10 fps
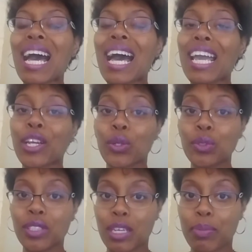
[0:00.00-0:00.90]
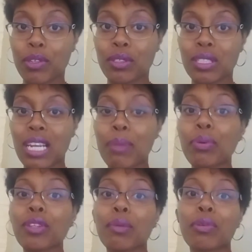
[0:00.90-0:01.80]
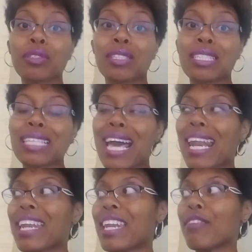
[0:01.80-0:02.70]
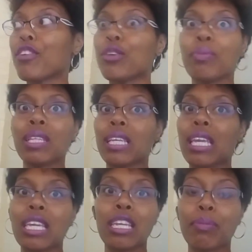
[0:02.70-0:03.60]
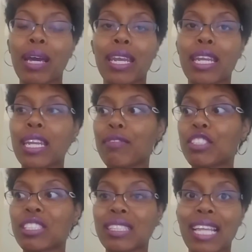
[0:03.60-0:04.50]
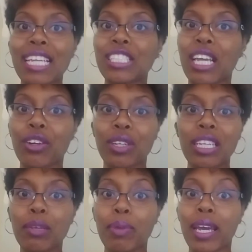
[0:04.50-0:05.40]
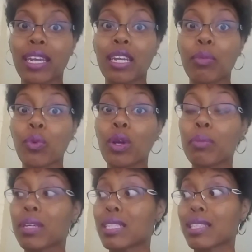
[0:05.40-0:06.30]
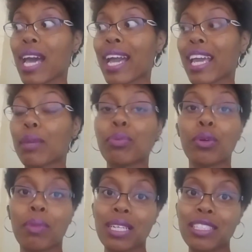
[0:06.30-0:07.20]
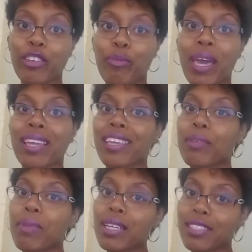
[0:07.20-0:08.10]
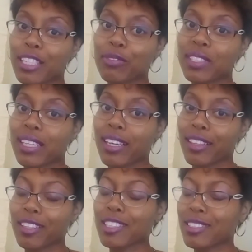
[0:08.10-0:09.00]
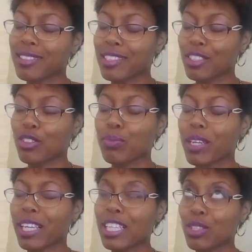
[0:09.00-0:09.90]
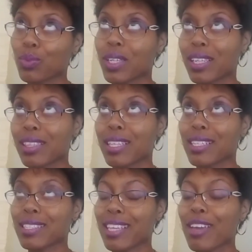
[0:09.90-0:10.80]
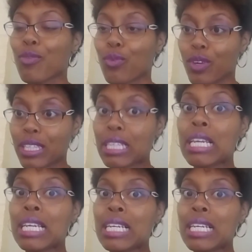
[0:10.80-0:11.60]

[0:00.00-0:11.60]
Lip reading: I go to that person. I pull that person aside. I never humiliate anybody. I never just lash out on anybody. Number one, because I got to pull myself back and get myself together, because disrespect is one of the things that really